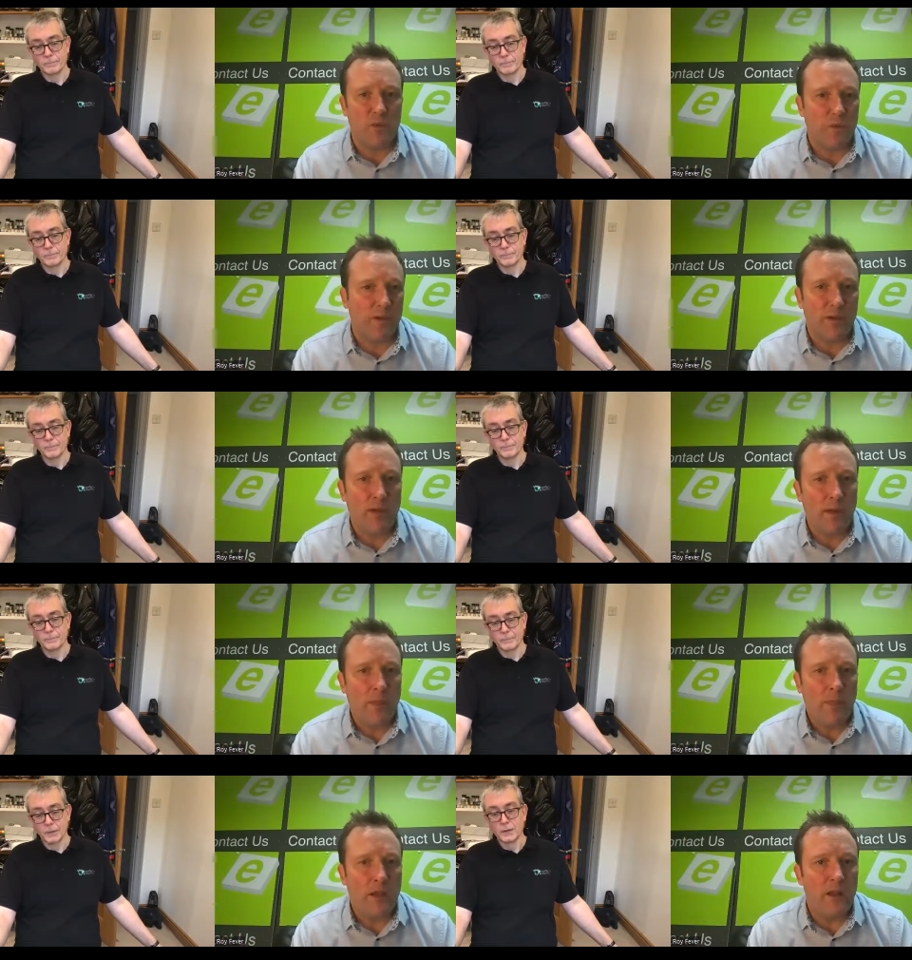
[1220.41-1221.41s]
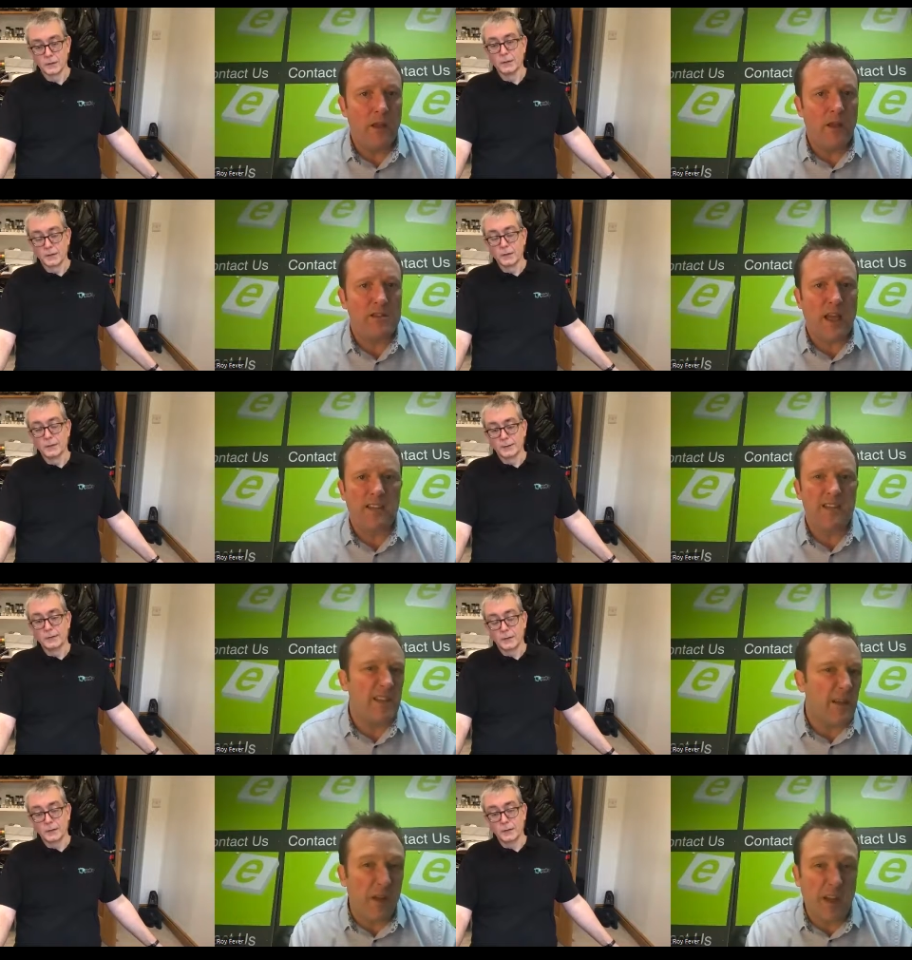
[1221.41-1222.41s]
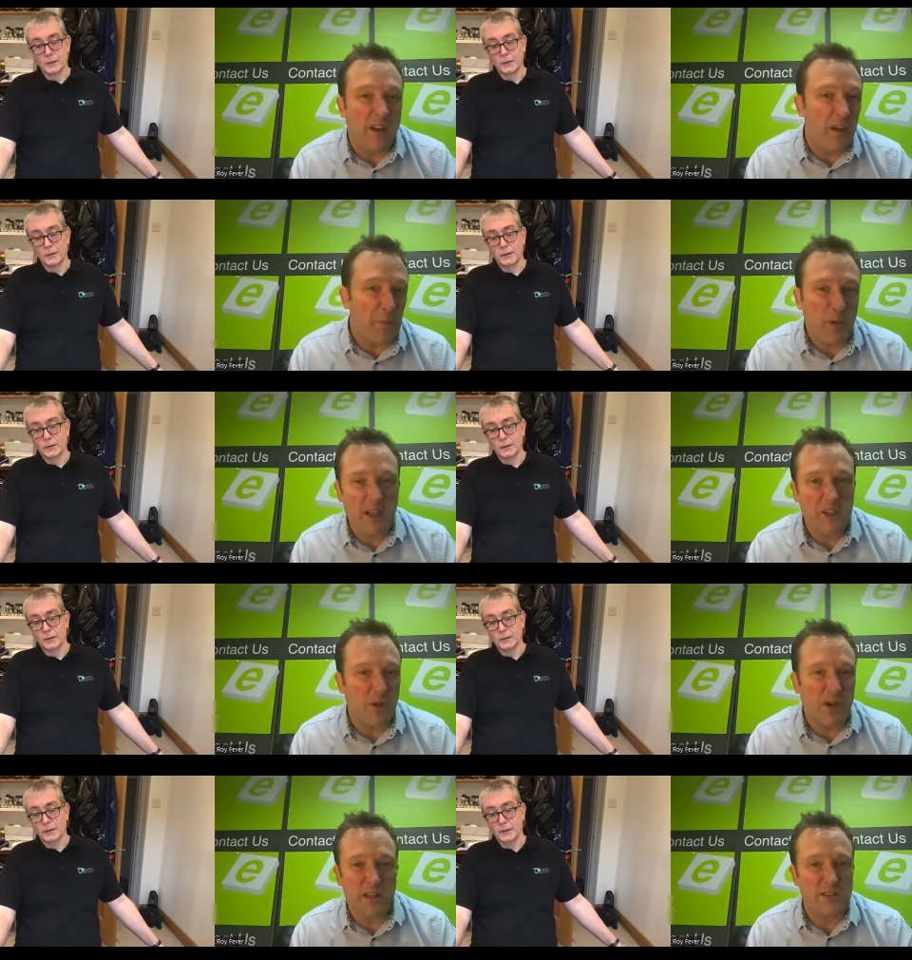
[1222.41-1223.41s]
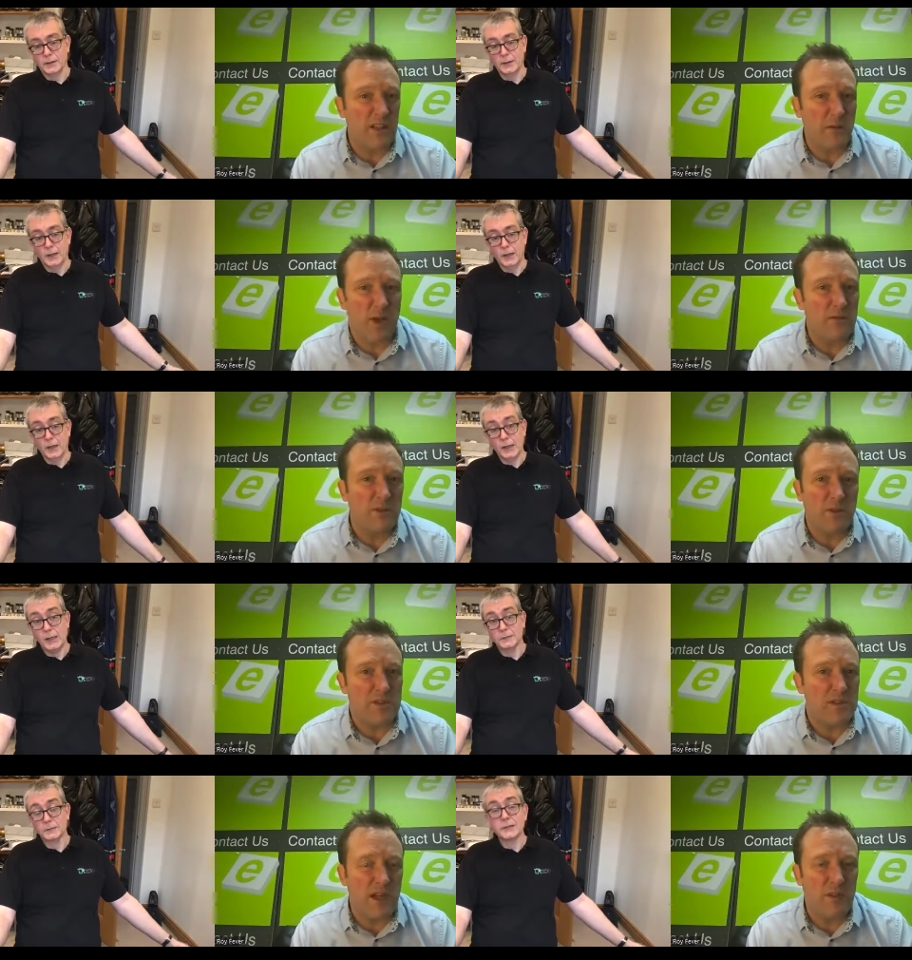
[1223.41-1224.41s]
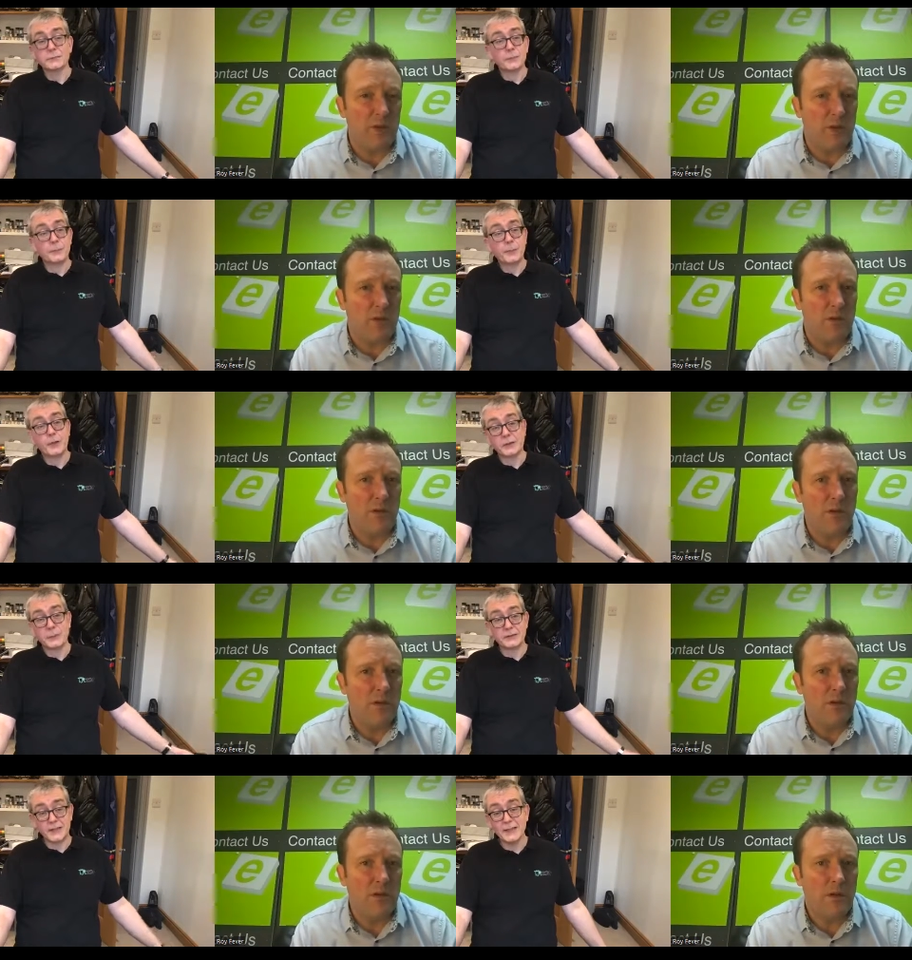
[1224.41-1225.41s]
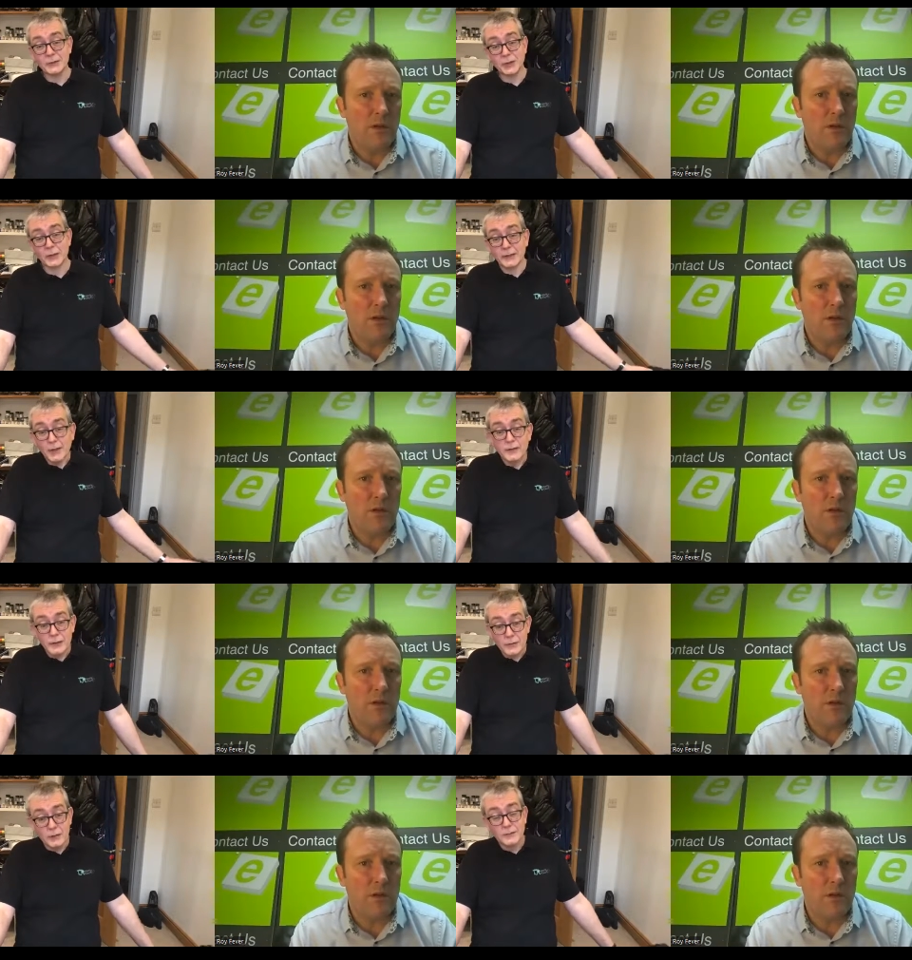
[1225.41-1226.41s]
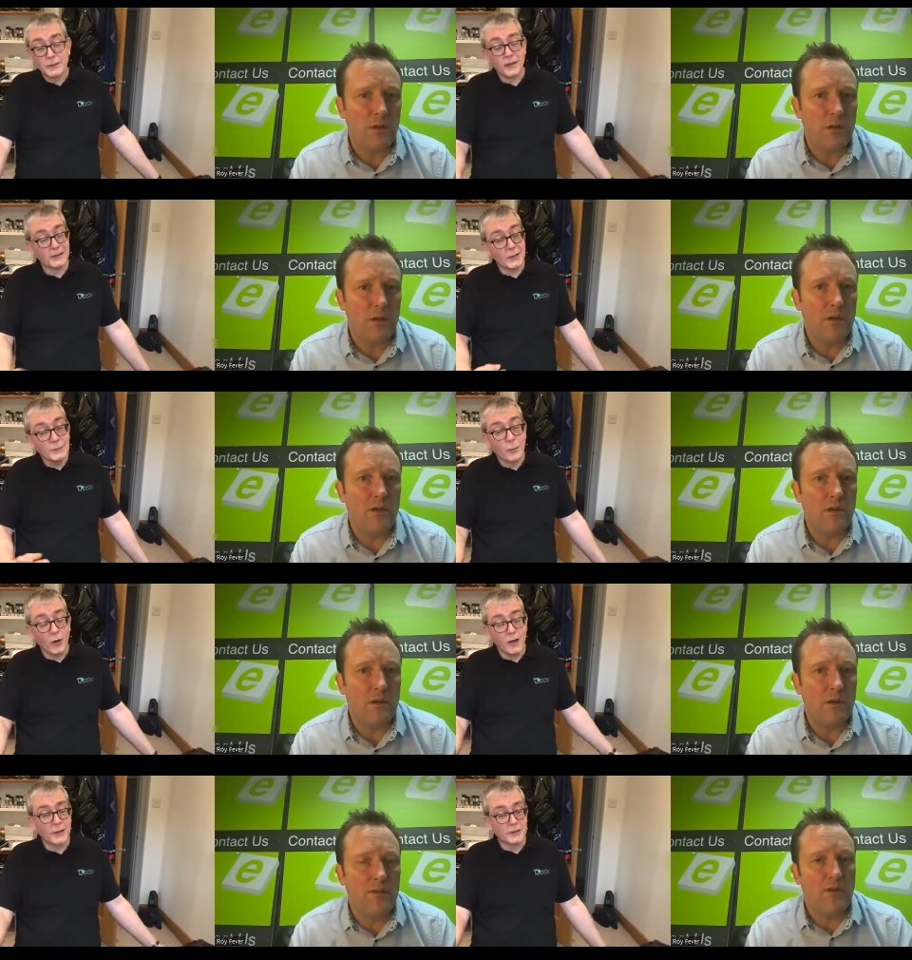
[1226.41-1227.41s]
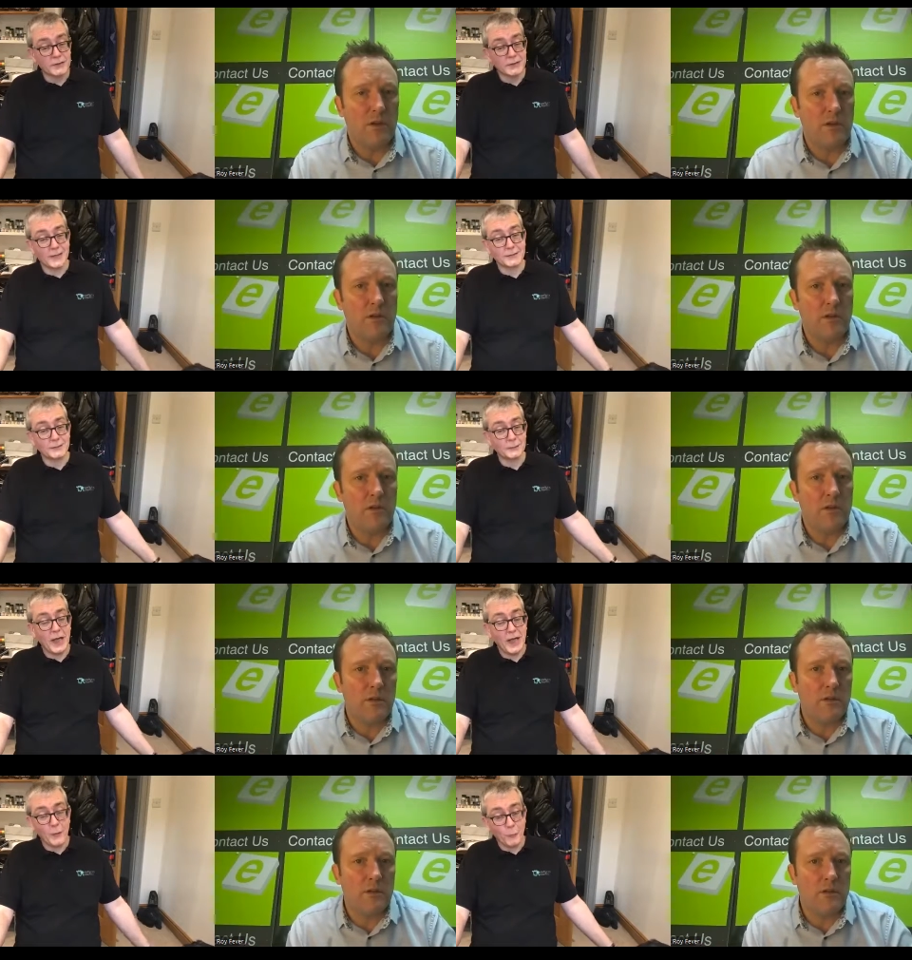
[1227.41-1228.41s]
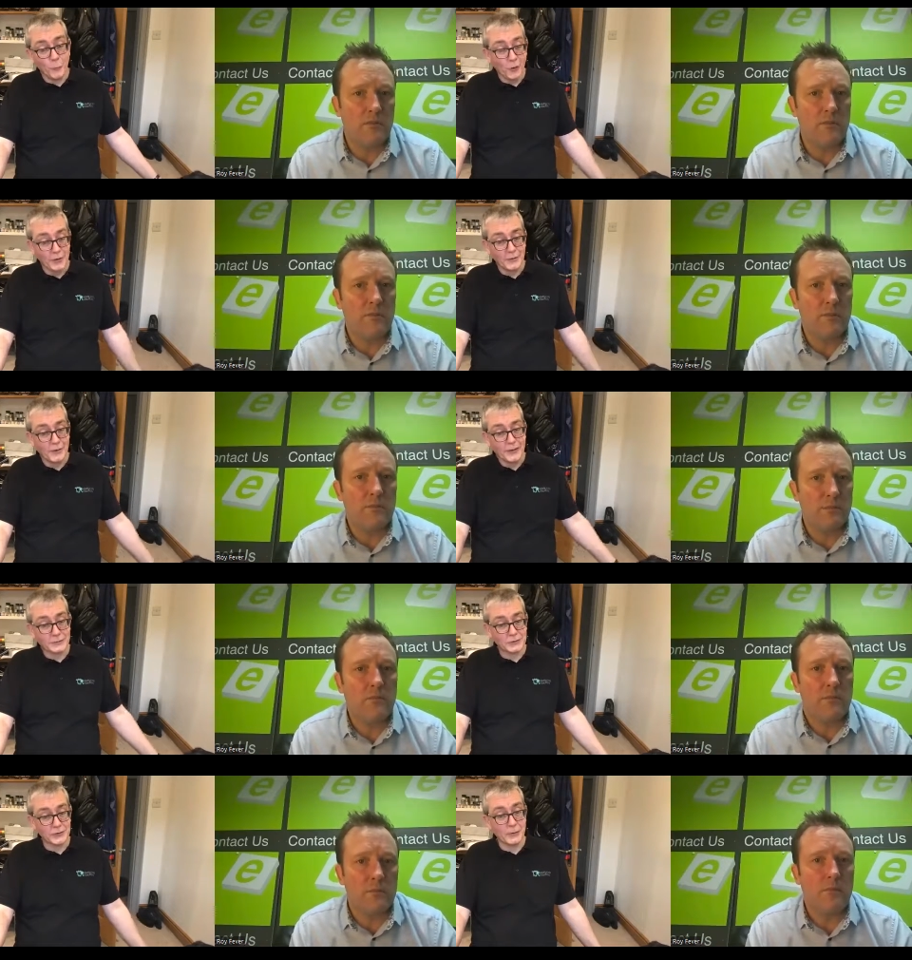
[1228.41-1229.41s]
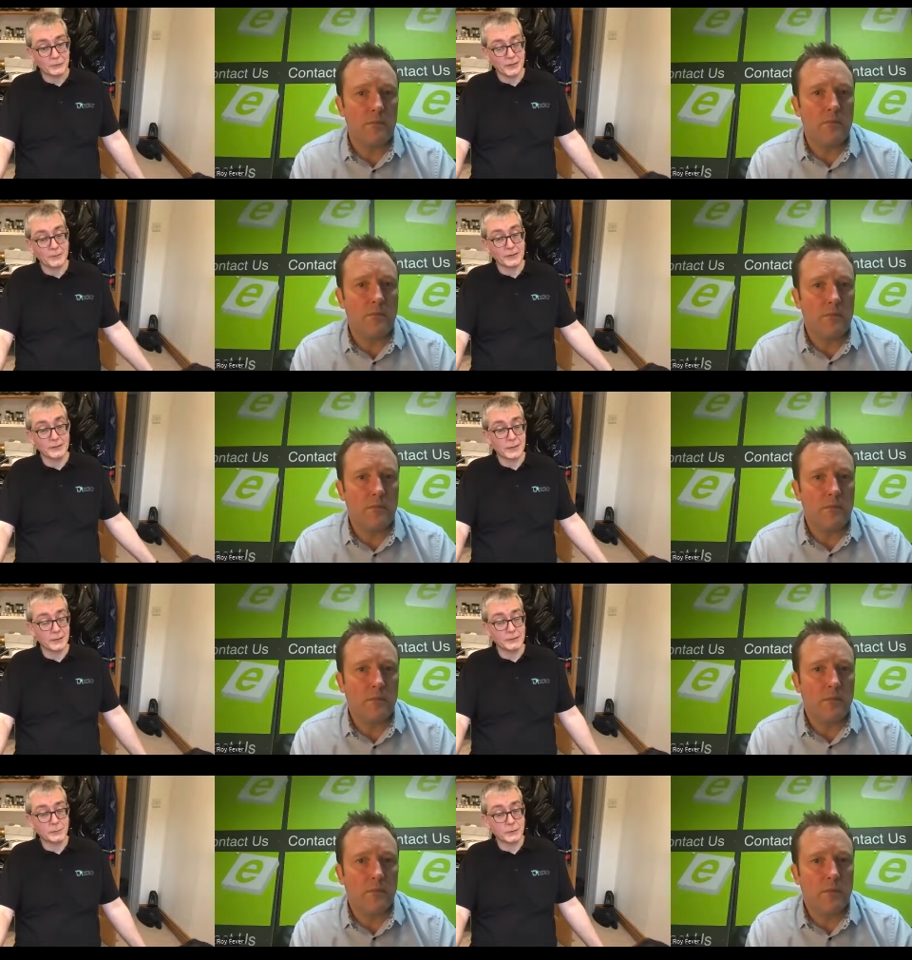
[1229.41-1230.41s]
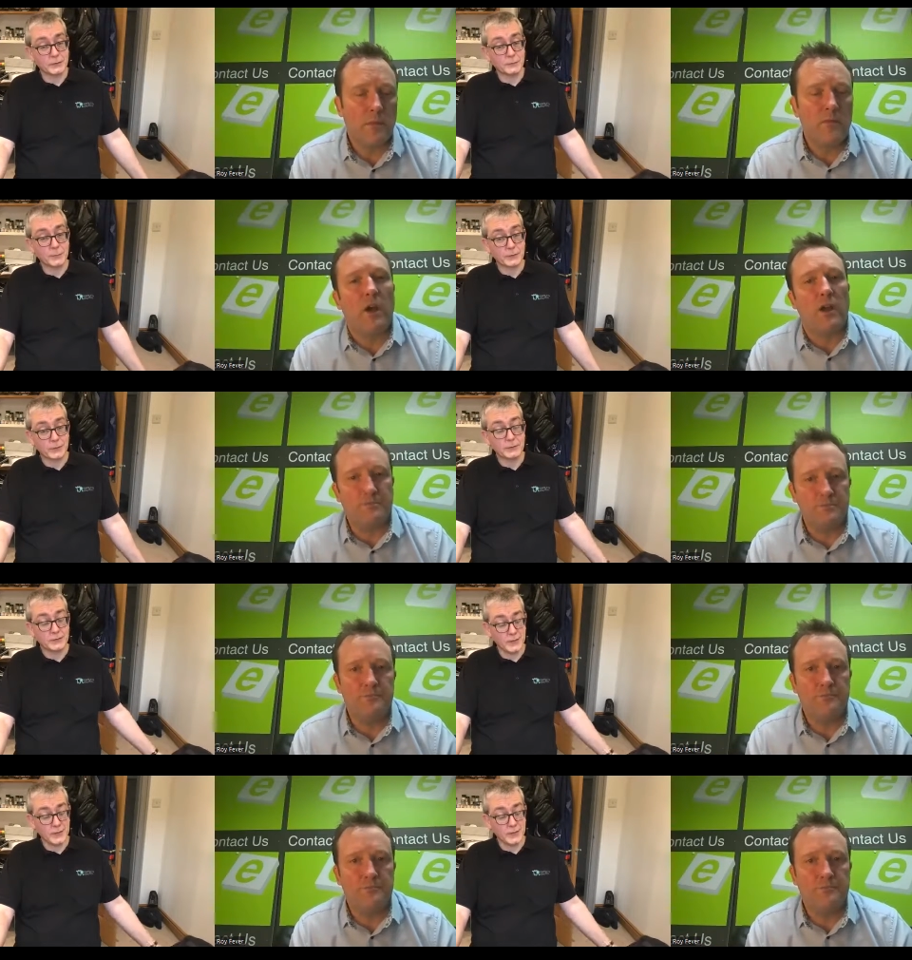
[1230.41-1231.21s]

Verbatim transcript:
Speaker 1: or whatever. Uh, is that a similar kind of bleach product and it won't do the same or? Potentially.
Speaker 2: I don't, I, I don't quite understand how or why they're allowed to sell some of these things, but, right. but